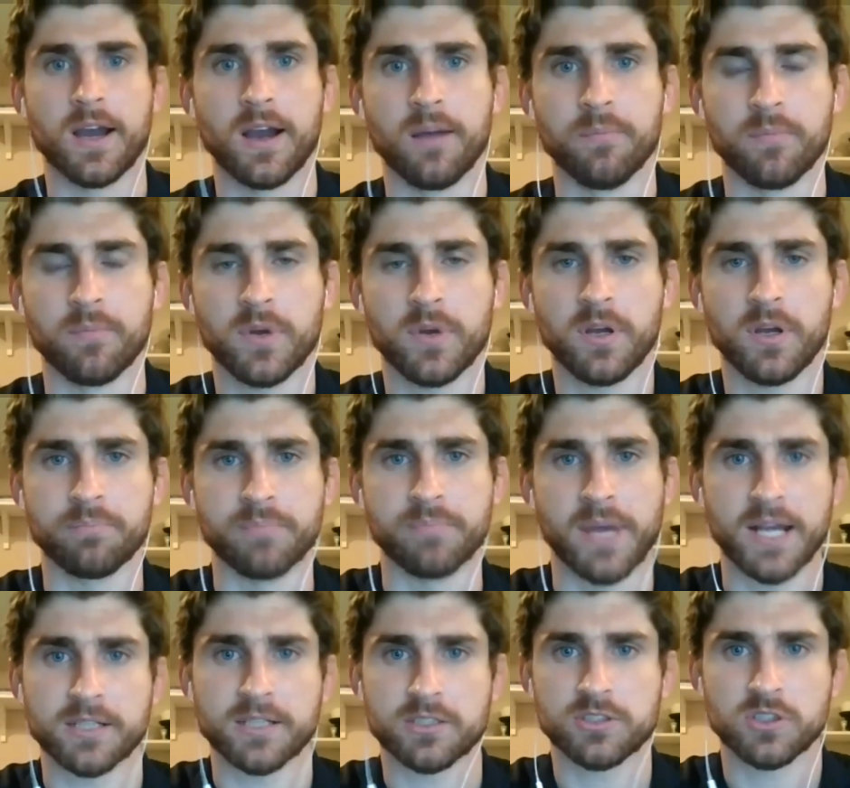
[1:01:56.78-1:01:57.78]
Um,
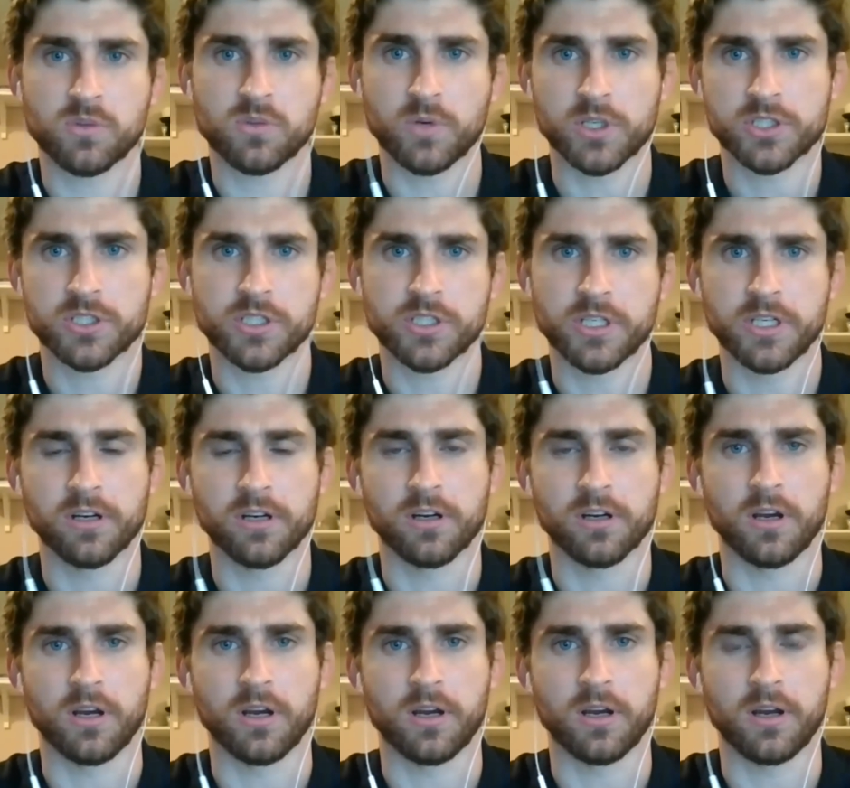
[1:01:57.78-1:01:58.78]
Max's question
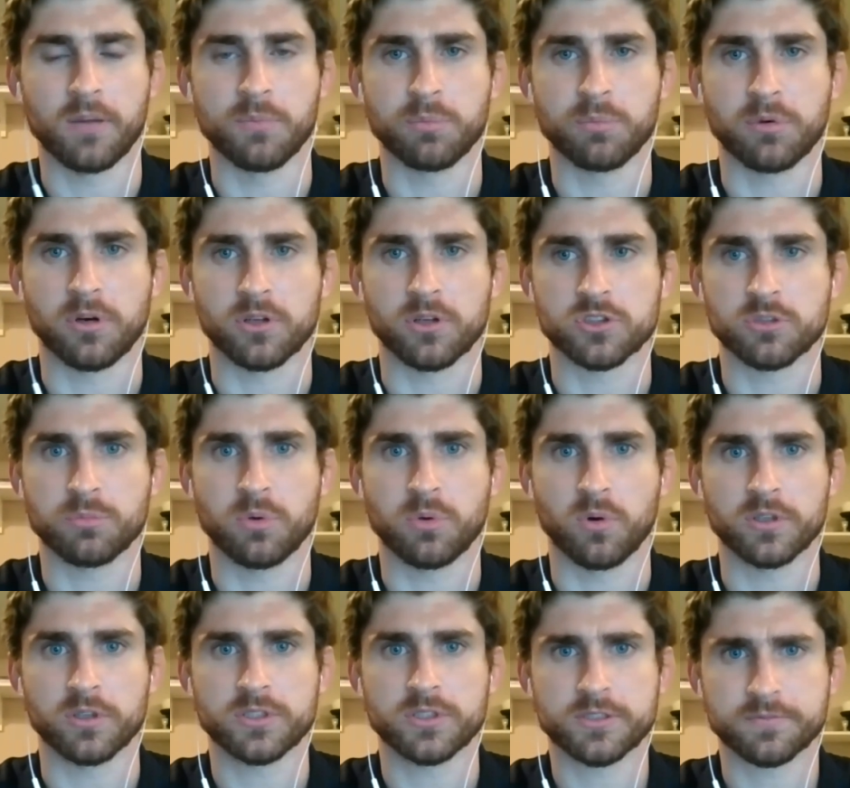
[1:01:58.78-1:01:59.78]
here uh, about progress
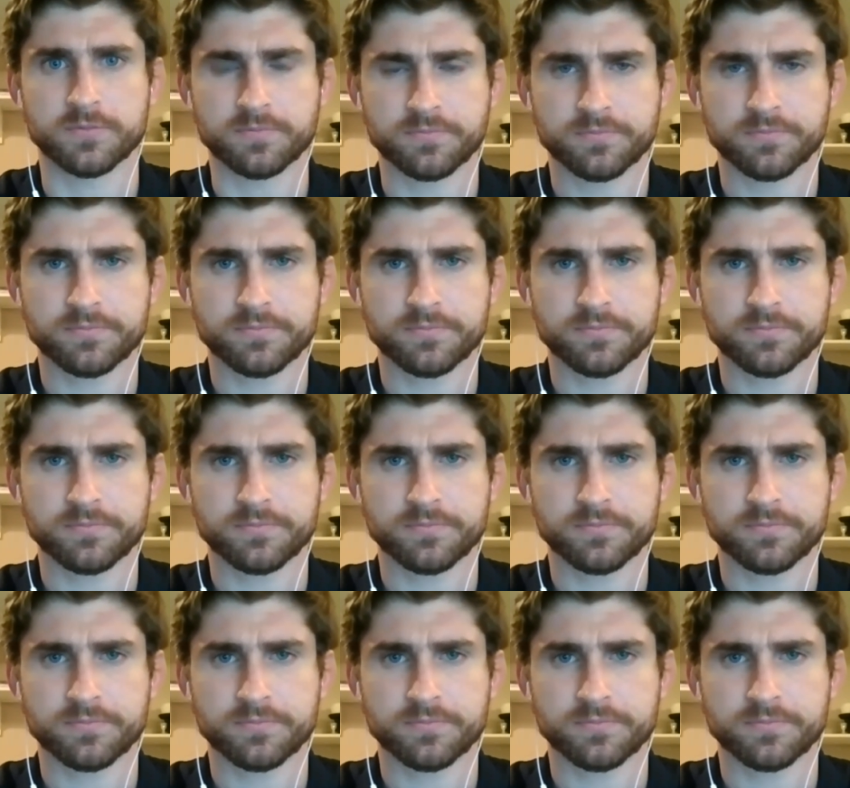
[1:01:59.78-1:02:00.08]
reports.